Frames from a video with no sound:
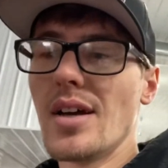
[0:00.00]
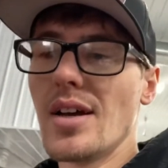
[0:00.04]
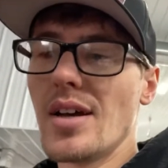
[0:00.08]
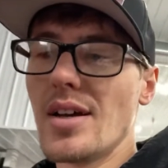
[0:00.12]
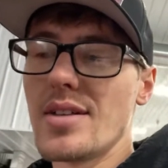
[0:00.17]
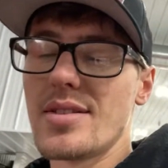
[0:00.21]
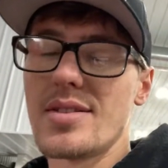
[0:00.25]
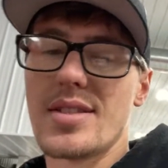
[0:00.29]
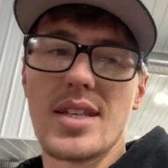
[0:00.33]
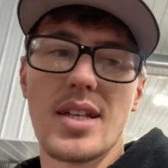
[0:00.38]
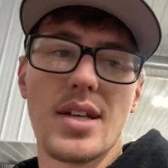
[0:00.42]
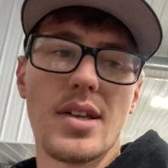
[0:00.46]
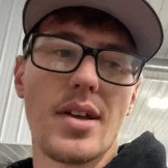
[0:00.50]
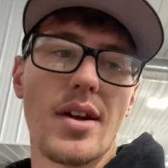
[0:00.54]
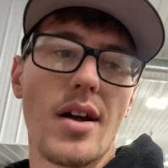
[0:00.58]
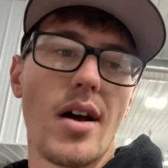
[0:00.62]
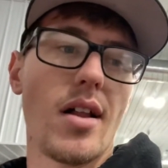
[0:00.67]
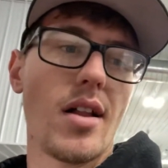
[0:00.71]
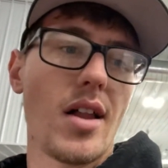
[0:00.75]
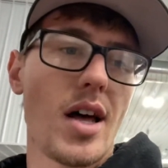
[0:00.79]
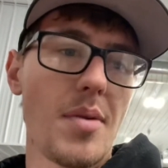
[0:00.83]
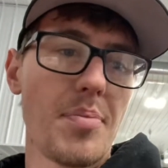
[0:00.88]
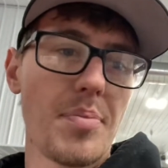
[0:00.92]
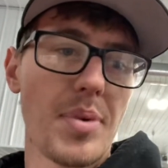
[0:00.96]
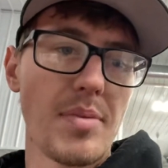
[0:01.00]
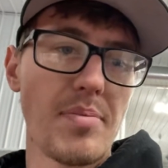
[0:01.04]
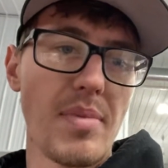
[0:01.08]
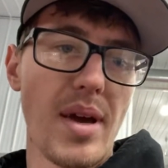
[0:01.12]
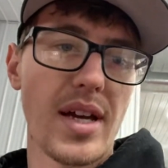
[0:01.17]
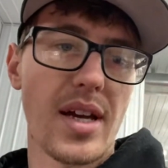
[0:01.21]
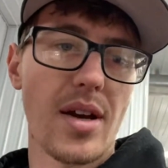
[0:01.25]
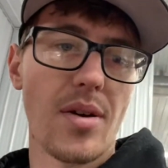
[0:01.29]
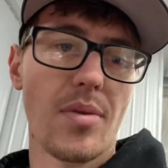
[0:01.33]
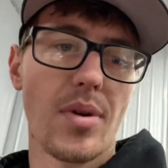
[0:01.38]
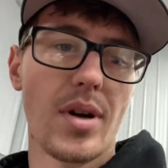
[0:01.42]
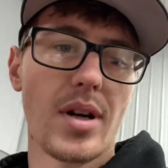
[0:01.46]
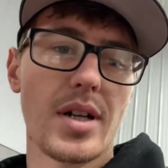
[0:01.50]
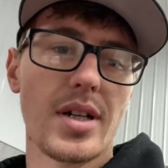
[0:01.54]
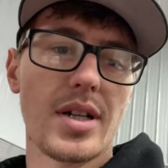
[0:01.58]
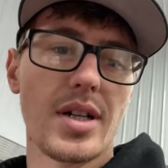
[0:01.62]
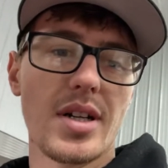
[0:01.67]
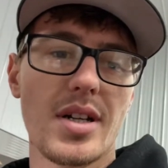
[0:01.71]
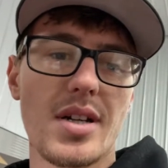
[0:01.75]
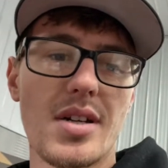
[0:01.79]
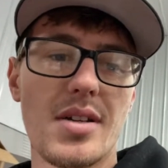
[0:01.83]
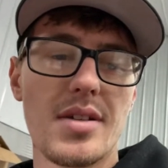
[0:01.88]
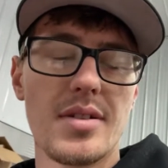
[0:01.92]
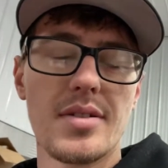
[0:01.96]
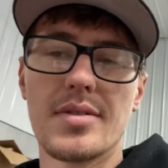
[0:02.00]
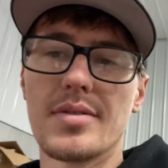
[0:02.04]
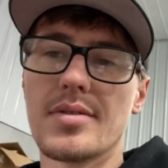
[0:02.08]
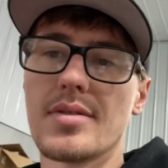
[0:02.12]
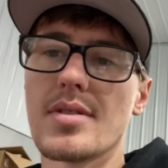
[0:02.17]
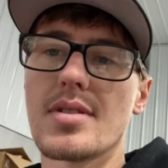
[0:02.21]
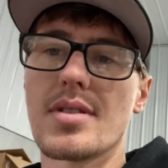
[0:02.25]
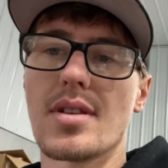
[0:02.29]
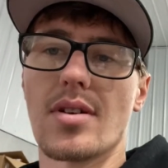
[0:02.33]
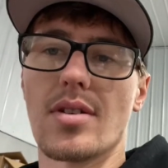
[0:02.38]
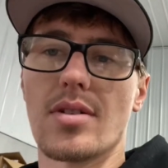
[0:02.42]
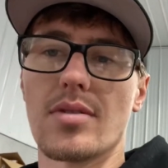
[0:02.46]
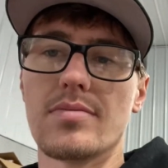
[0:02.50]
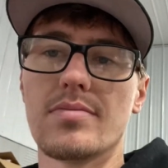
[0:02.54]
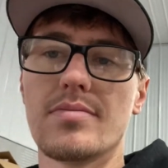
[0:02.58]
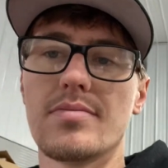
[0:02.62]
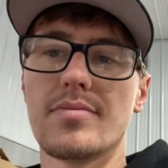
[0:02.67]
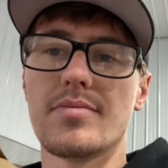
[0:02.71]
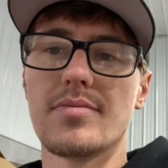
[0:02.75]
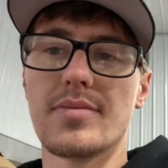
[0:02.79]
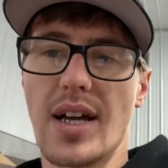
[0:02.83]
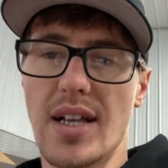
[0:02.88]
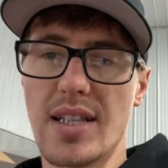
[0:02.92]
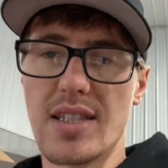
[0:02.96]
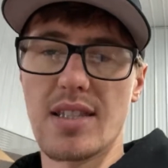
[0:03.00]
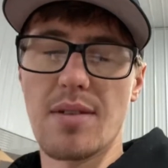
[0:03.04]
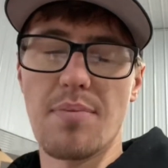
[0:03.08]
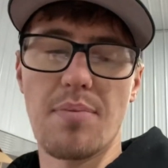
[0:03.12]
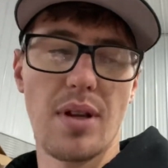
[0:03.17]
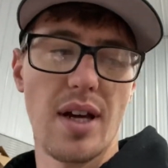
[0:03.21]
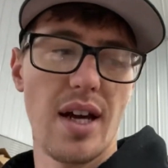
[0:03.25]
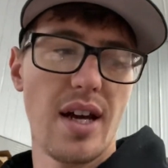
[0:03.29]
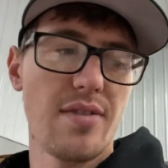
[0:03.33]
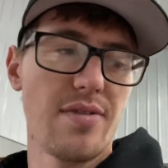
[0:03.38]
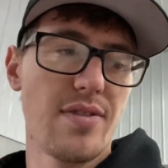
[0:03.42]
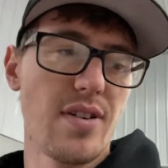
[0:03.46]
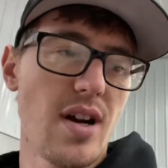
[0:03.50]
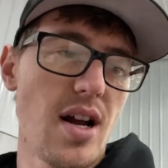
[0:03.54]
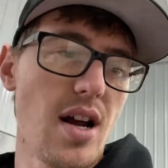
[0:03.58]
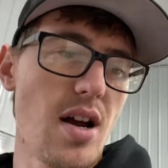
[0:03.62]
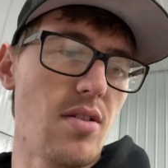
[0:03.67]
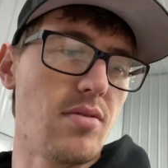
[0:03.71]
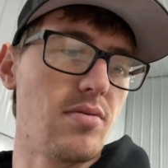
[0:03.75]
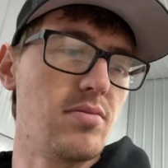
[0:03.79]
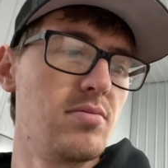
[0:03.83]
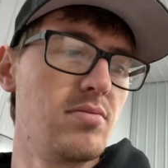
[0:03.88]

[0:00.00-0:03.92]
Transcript: seal it all up and make it work good. So that's the plan for now.